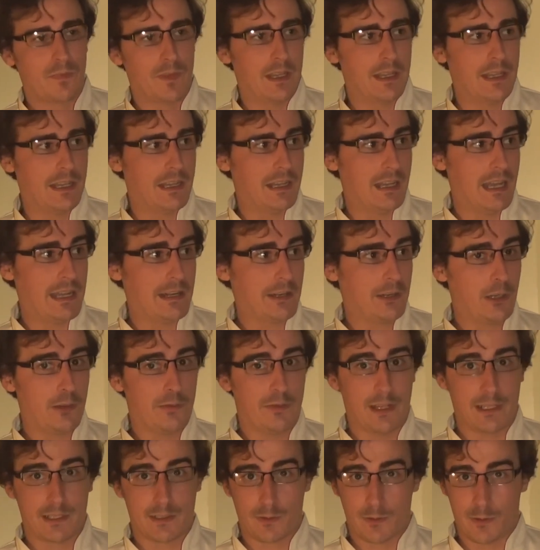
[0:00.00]
I don't know
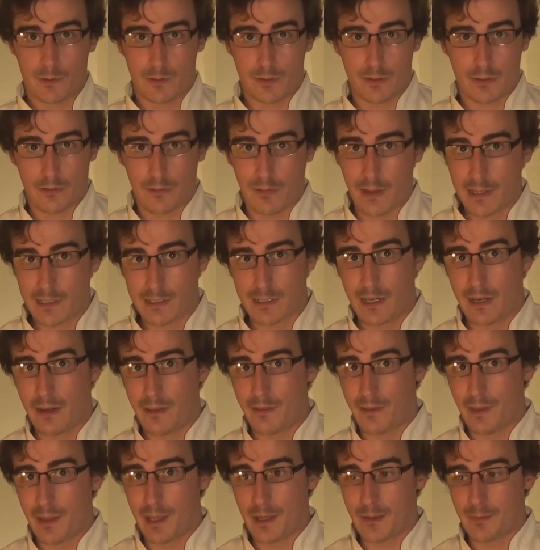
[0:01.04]
if that's going to affect
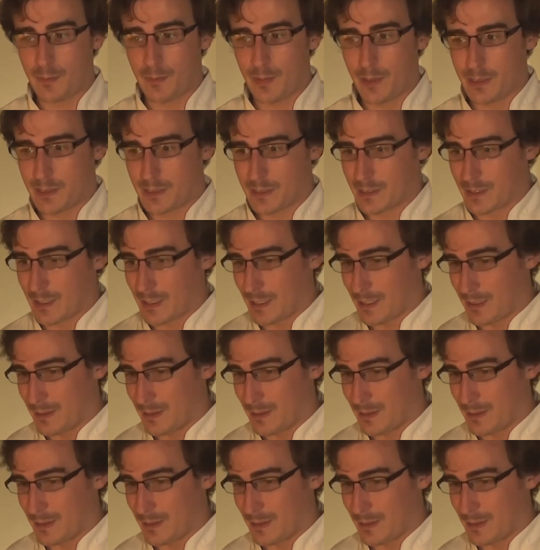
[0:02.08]
anything, but